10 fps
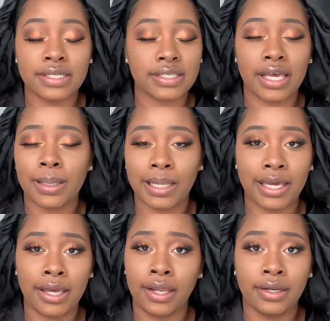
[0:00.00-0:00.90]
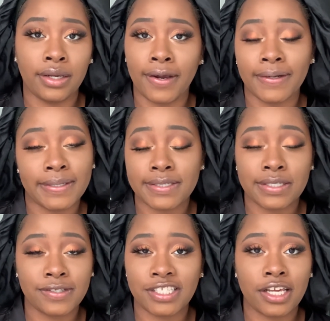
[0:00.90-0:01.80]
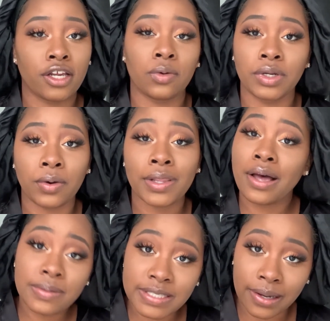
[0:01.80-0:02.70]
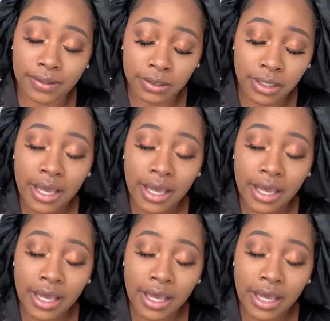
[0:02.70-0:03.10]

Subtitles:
it's getting late and your girl is still sitting here with no clothes on.